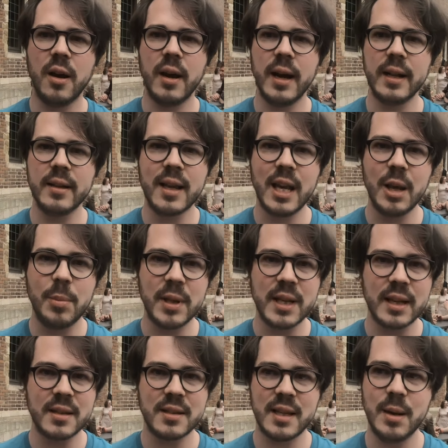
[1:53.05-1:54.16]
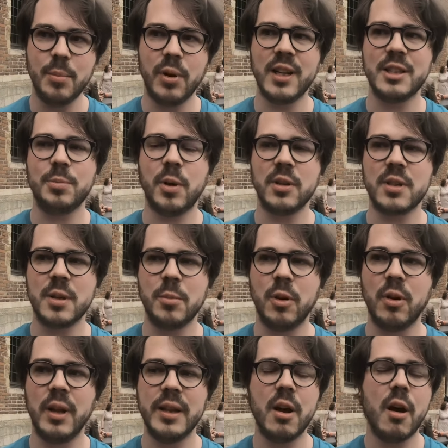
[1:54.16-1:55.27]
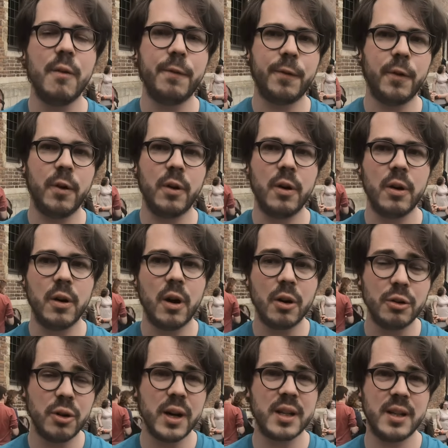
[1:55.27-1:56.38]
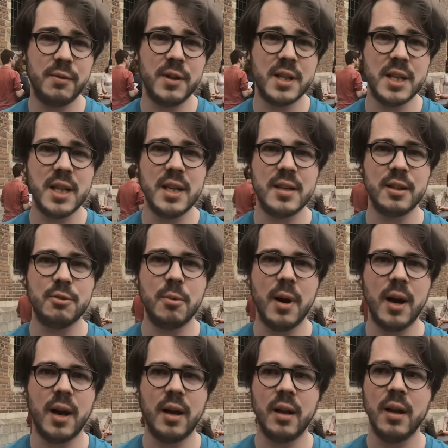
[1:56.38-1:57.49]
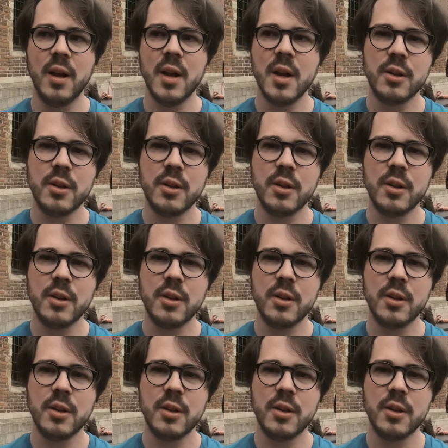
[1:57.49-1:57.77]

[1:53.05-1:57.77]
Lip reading: and keep it as simple as possible, and offer other activities as well.